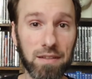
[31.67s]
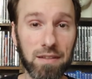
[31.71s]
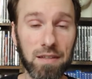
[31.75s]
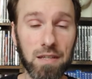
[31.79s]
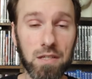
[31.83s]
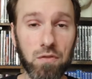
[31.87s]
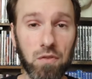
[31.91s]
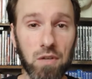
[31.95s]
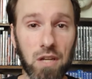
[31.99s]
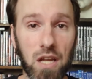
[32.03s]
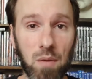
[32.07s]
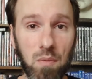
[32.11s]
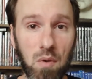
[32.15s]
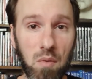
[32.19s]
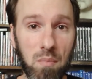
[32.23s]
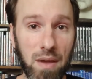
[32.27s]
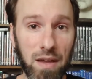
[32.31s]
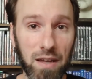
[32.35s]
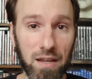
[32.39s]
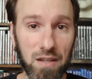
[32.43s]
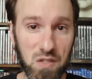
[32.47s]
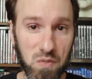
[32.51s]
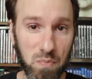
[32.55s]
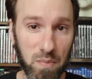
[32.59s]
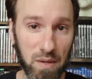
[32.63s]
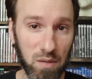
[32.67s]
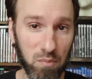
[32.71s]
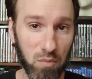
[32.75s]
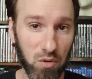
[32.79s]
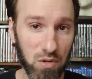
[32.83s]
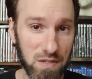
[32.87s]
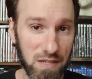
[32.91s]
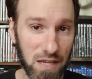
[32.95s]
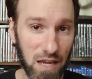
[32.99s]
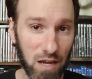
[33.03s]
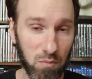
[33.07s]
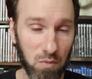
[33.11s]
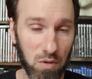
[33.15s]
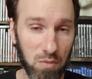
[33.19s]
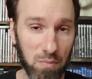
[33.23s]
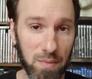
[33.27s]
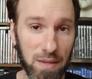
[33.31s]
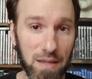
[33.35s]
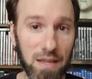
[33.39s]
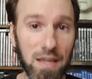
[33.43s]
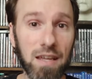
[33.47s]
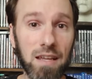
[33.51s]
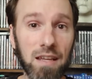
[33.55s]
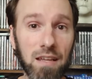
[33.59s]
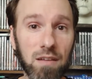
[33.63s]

Thanks for coming back and spending more time with me.